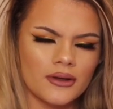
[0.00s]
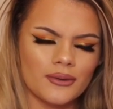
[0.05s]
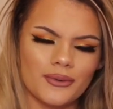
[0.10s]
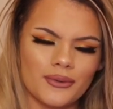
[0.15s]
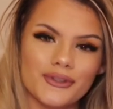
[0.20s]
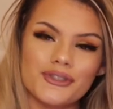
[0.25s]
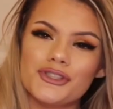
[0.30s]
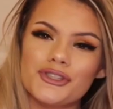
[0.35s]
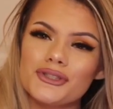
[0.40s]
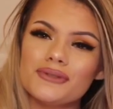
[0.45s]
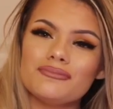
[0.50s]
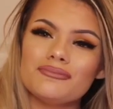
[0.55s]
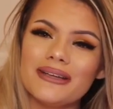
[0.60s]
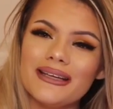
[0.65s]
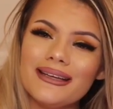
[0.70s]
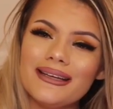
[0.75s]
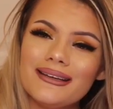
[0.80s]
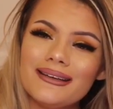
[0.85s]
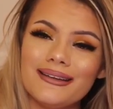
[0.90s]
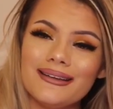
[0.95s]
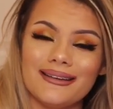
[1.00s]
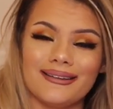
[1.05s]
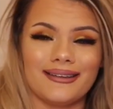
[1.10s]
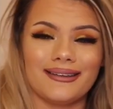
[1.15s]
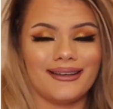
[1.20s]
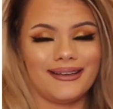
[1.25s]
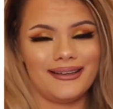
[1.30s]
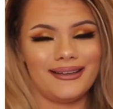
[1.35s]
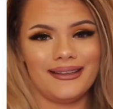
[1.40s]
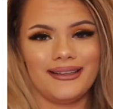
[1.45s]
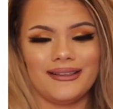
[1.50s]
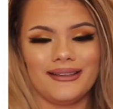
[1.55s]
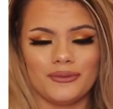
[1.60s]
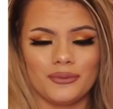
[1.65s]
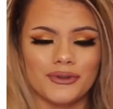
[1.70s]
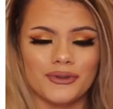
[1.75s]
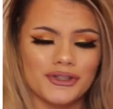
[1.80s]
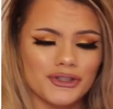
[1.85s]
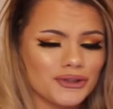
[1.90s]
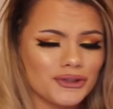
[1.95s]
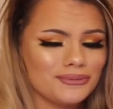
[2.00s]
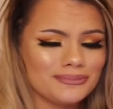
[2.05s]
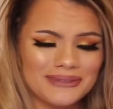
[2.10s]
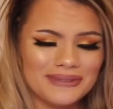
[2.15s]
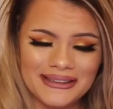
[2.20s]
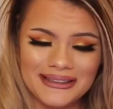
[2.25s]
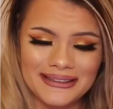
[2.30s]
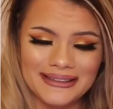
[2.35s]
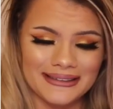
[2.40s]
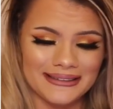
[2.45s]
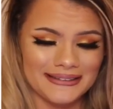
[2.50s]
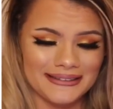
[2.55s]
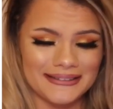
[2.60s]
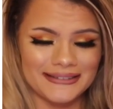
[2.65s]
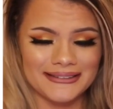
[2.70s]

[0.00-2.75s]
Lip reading: What you mean, honey? What you mean?